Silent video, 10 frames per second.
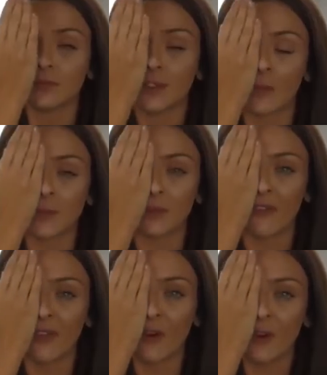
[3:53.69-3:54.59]
That was
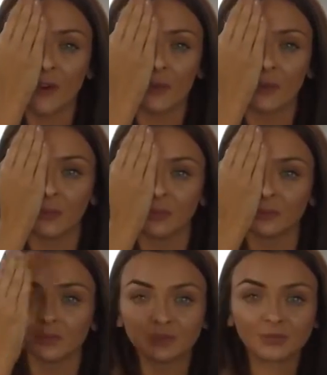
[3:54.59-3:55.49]
before,
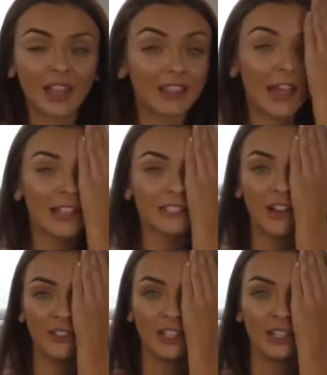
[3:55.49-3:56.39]
and that is
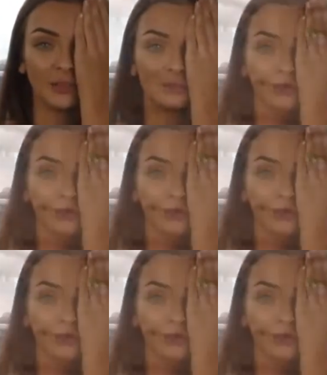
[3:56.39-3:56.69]
after.